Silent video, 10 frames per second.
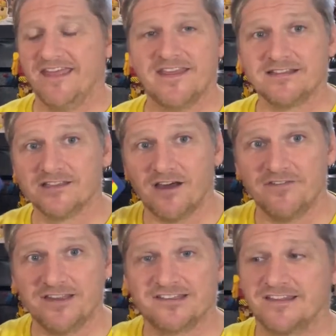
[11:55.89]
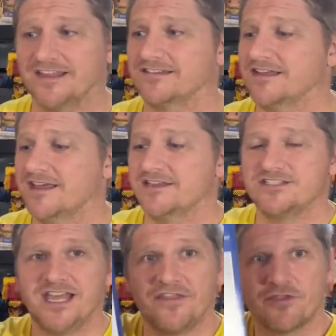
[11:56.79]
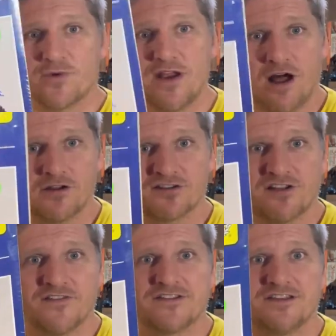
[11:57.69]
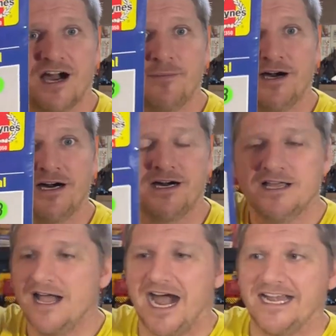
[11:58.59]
And they love these things. She had $3 on this Yamaha.